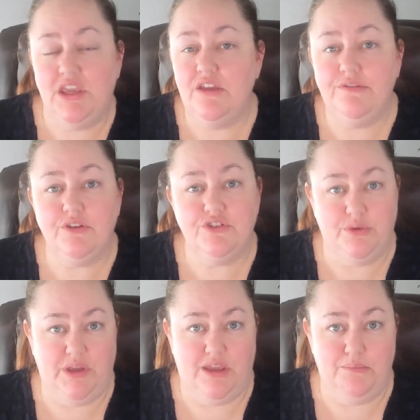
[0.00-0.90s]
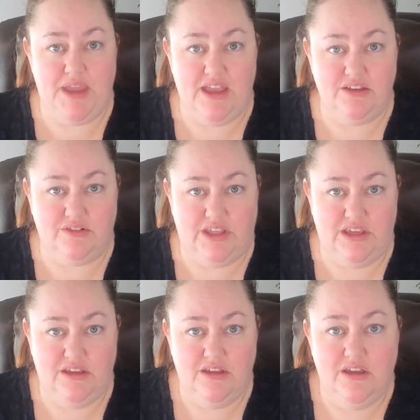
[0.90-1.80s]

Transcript: if you're doing it manually.